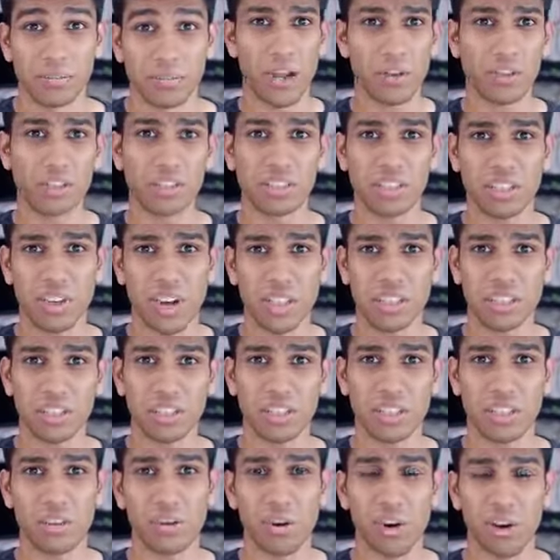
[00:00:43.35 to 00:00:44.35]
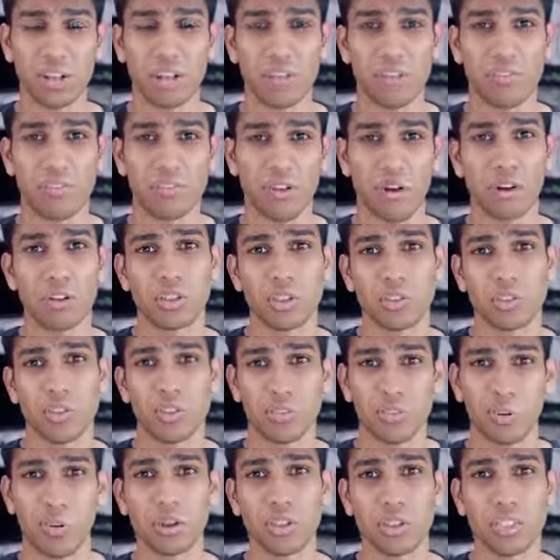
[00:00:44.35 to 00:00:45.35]
Now these crashes are not the fault of a
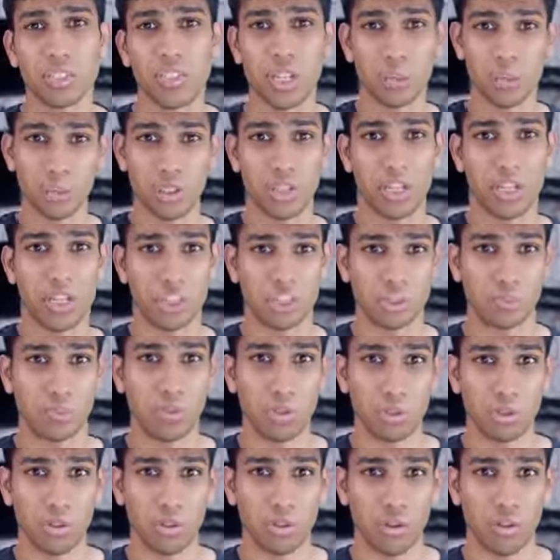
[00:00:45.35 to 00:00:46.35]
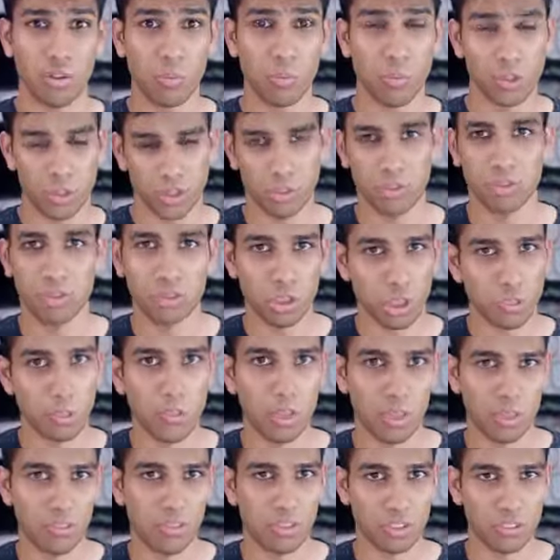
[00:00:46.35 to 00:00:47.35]
faulty communication protocol, which is the
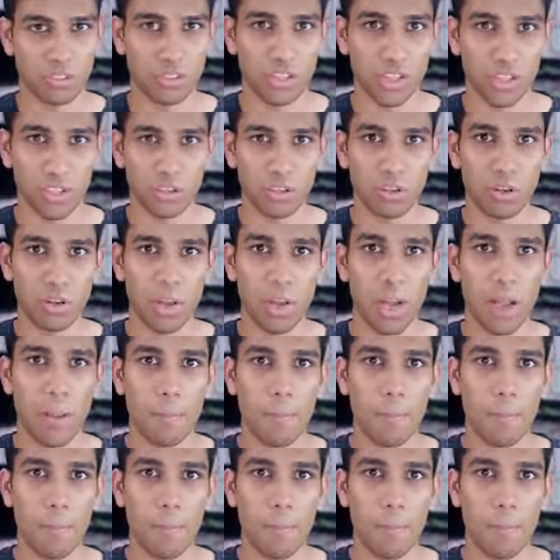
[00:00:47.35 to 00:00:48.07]
topic of this video,